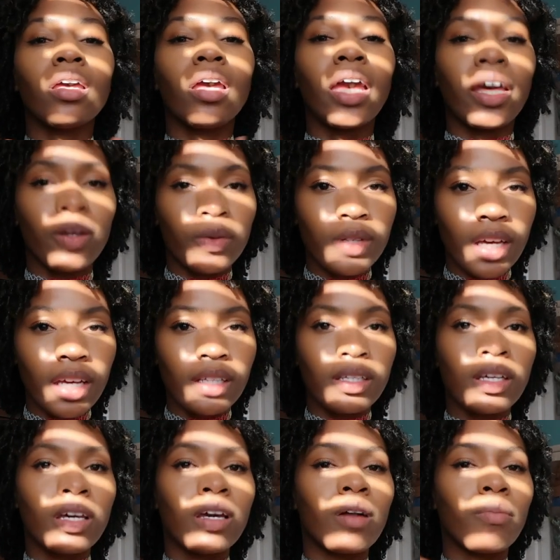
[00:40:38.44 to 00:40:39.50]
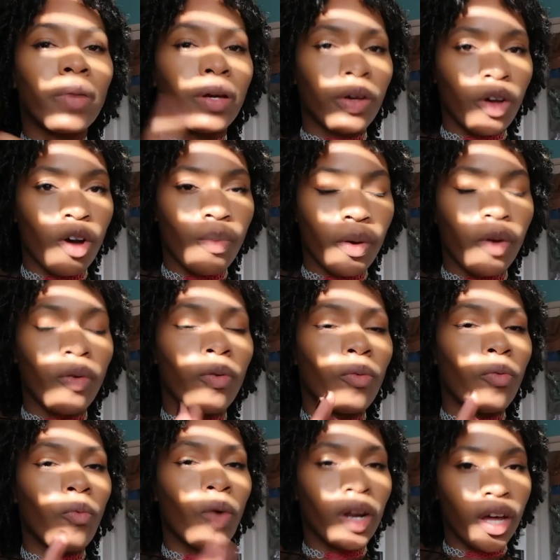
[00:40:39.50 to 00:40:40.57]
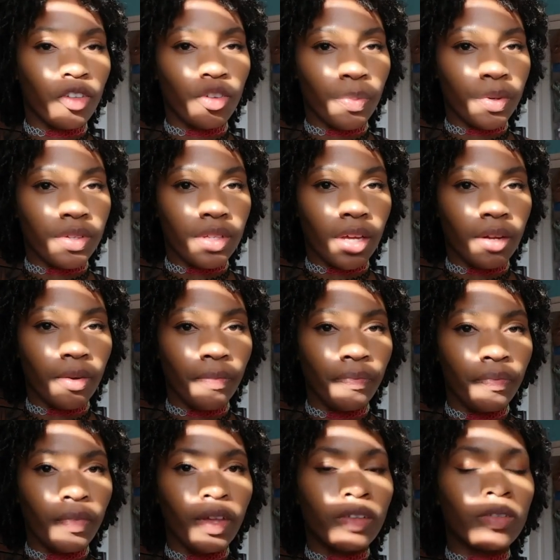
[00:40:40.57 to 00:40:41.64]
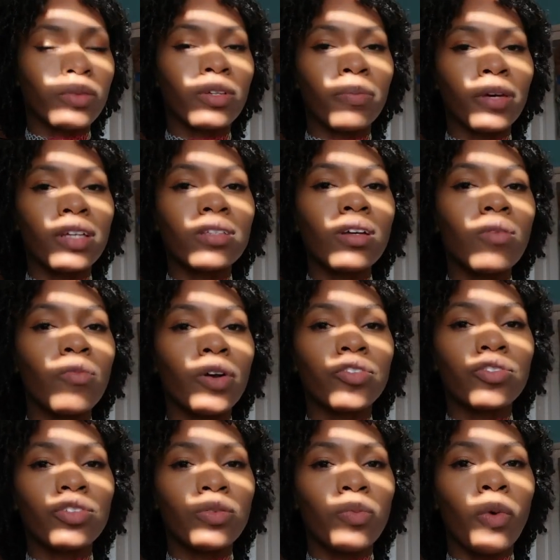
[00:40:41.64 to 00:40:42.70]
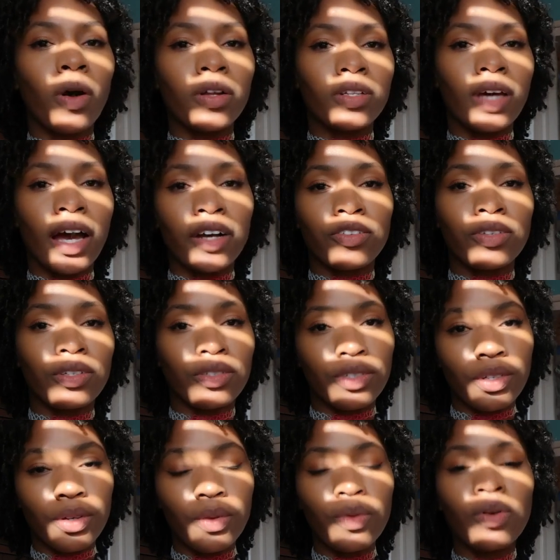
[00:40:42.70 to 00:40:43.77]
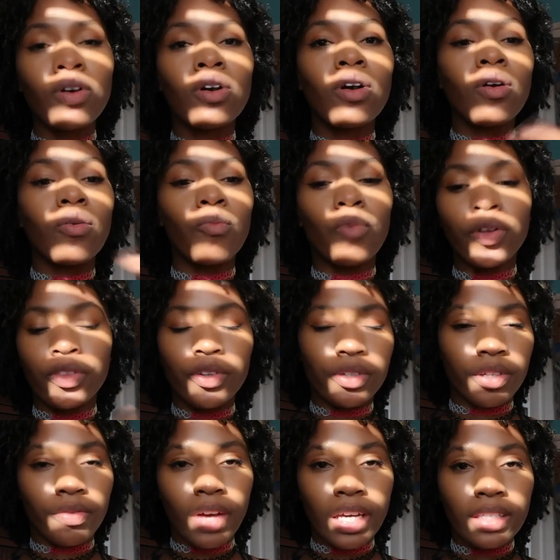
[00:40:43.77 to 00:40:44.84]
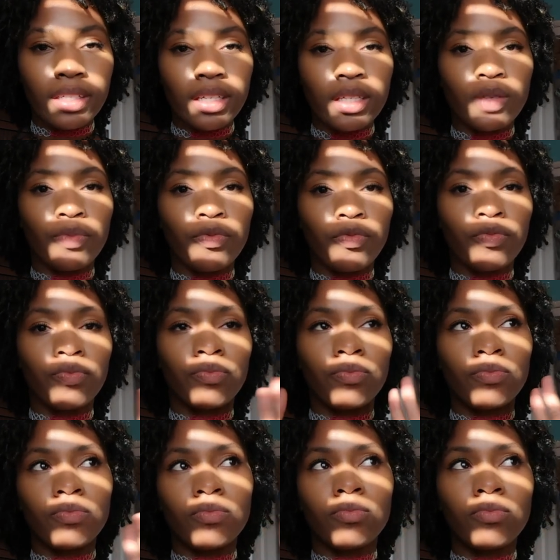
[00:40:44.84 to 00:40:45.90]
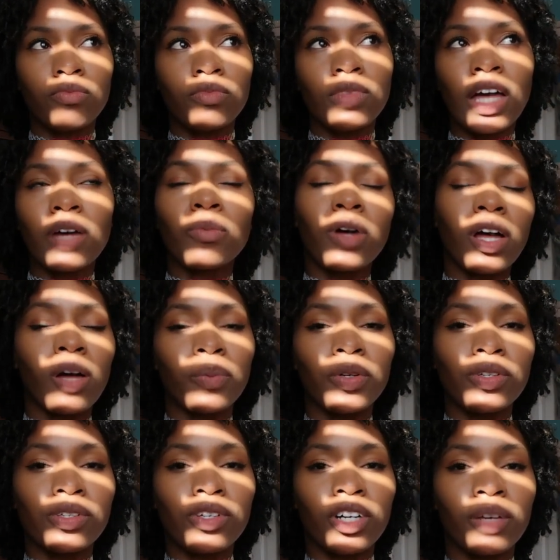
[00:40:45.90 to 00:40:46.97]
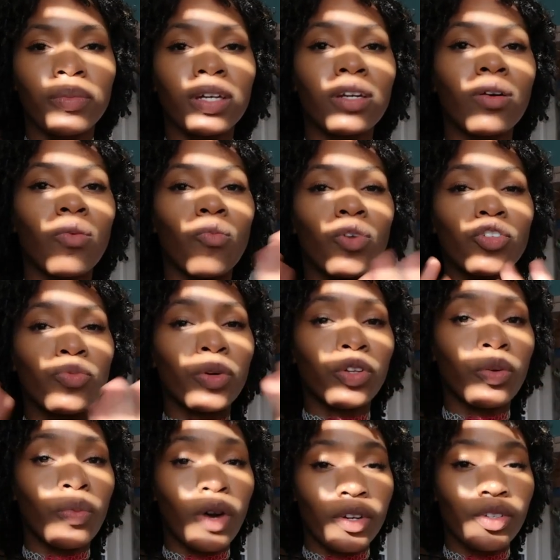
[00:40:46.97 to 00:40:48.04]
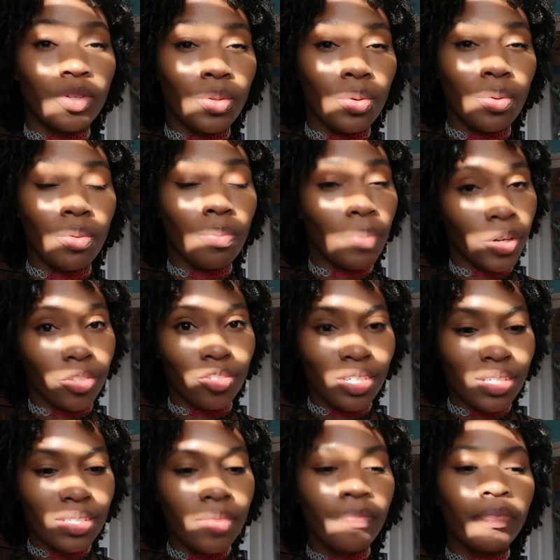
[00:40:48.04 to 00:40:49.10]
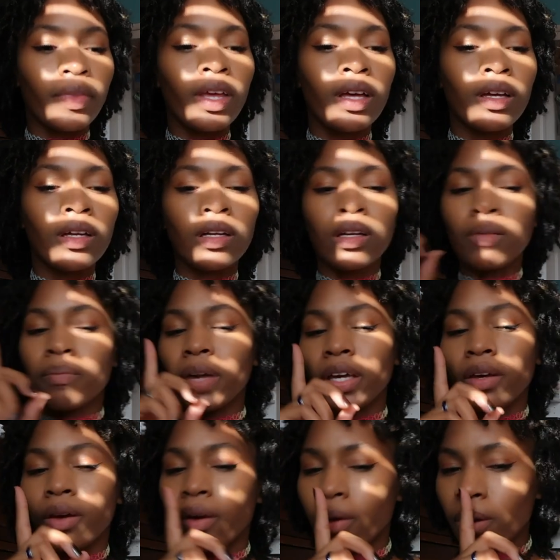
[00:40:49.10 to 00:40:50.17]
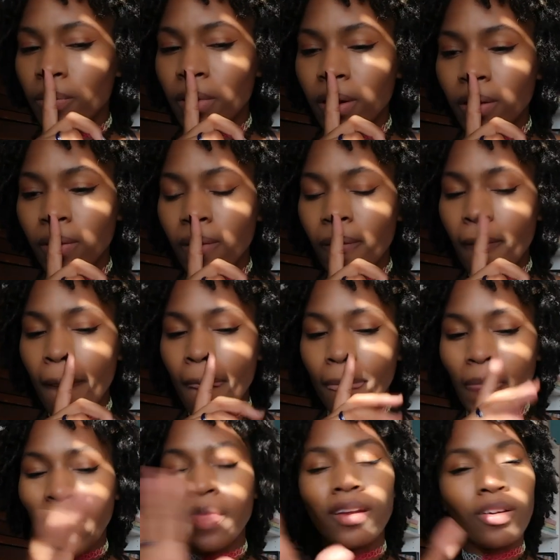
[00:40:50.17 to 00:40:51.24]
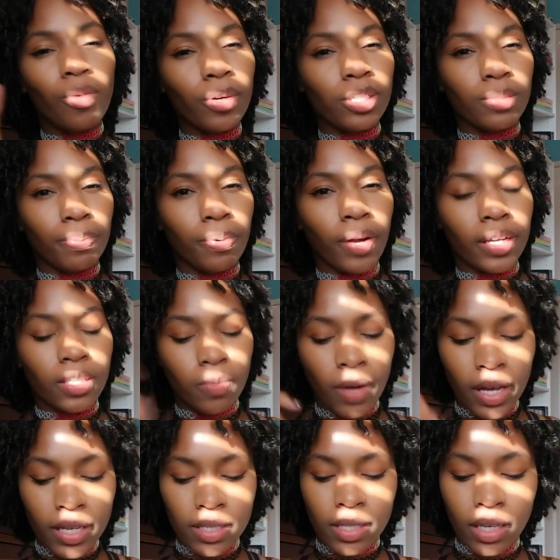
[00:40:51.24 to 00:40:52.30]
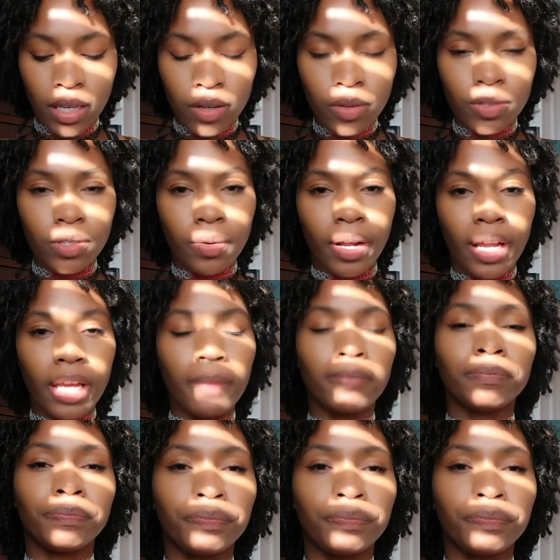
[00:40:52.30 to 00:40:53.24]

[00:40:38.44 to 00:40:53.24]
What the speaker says: Annotating, my Kobo, 100%. So it depends on what you want to actually do with your devices. That will help you determine which one you want to purchase. My Kobo, and then of course price-wise, the Kindle Scribe,